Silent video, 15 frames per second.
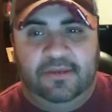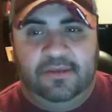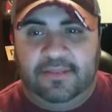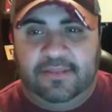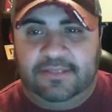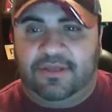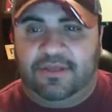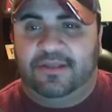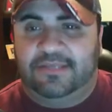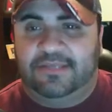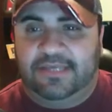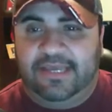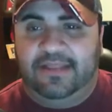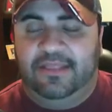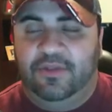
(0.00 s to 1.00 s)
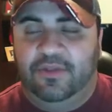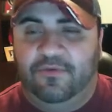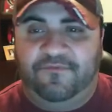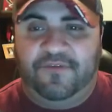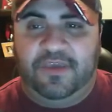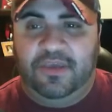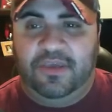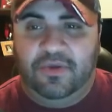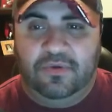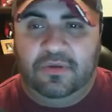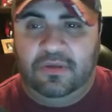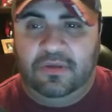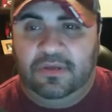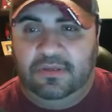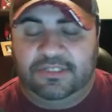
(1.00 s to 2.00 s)
started to get a little
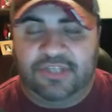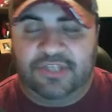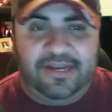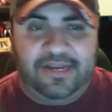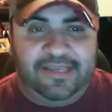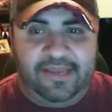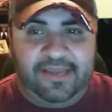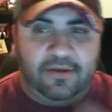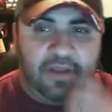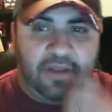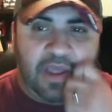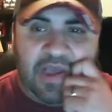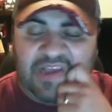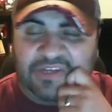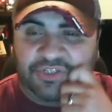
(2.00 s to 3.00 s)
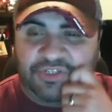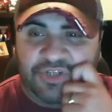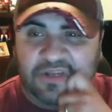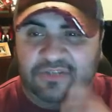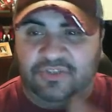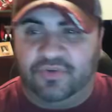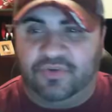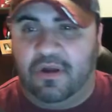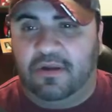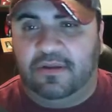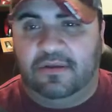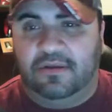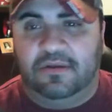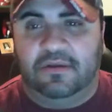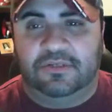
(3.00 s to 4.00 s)
feel. They started to get Sean
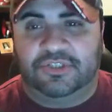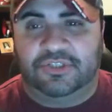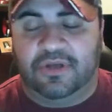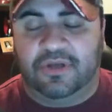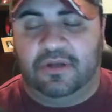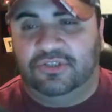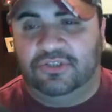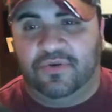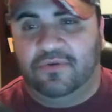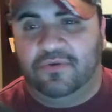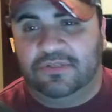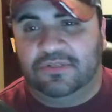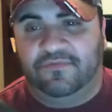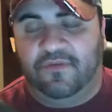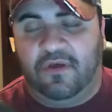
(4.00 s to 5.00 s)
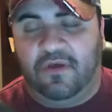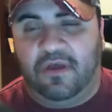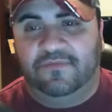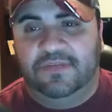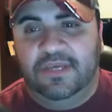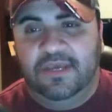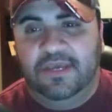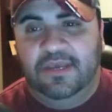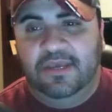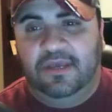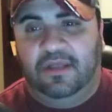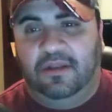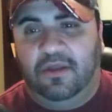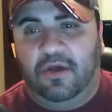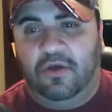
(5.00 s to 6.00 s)
Jones involved,
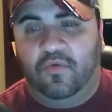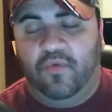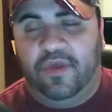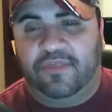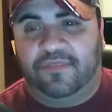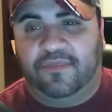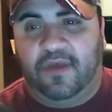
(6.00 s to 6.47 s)
along with